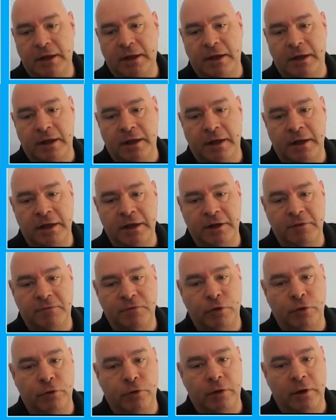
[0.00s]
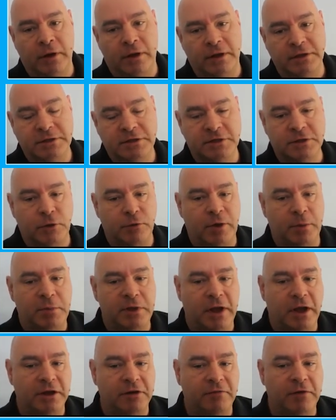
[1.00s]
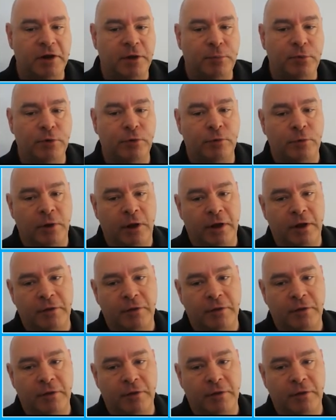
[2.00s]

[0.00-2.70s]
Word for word: And if you're a Cisco API developer,